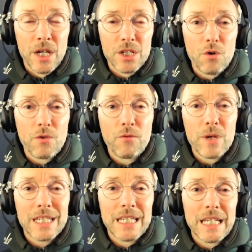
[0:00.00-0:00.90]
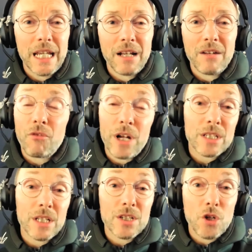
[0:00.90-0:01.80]
So if we are seeking, for
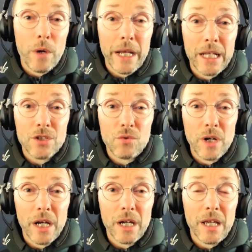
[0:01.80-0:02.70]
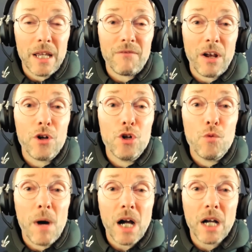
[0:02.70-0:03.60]
instance, going into a very
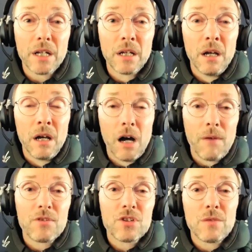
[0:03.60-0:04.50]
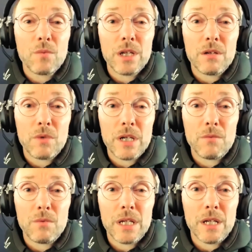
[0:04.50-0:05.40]
new market, obviously
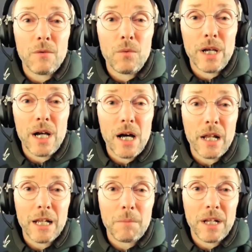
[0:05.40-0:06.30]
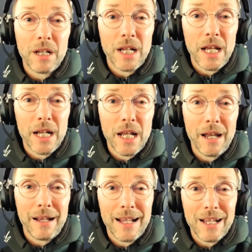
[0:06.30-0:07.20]
we are a little bit
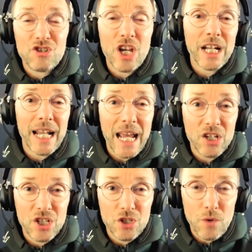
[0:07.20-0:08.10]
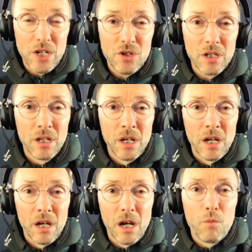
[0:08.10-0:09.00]
in a chicken and egg situation.
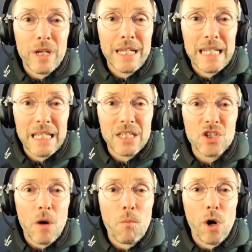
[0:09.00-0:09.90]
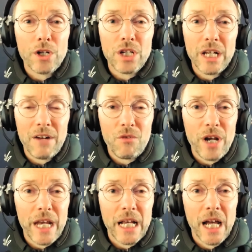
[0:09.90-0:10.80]
We need someone
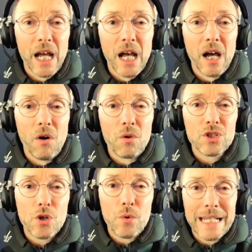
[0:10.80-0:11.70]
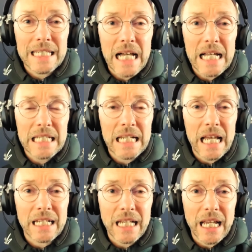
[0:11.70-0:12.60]
delivering also insights
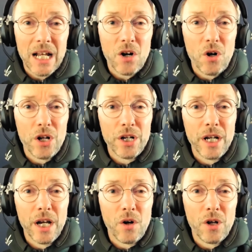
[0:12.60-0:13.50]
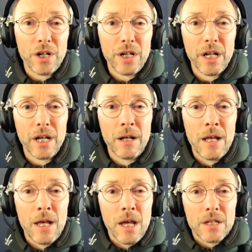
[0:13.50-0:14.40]
and data on
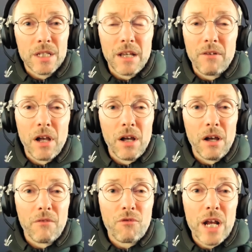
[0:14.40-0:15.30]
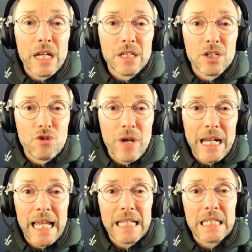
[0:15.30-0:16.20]
say freight trade
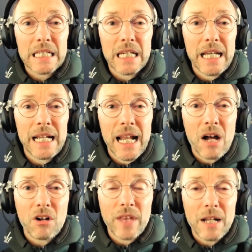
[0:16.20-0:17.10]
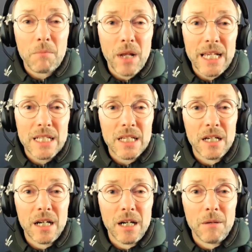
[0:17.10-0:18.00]
lanes in and out of that place,
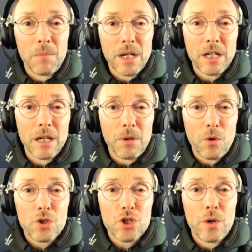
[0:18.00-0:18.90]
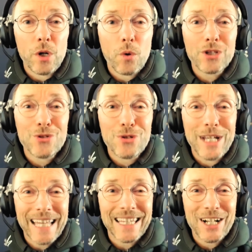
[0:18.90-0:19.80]
but also in order to
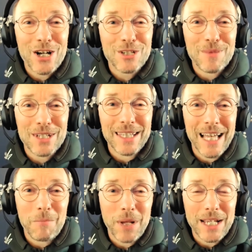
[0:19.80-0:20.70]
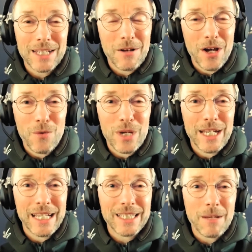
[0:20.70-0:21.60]
get the customers in that place, we
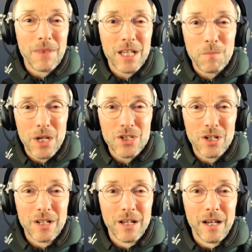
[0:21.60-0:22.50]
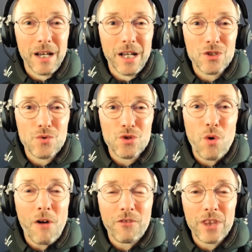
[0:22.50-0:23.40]
need something special to
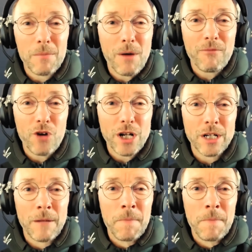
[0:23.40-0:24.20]
offer them up front.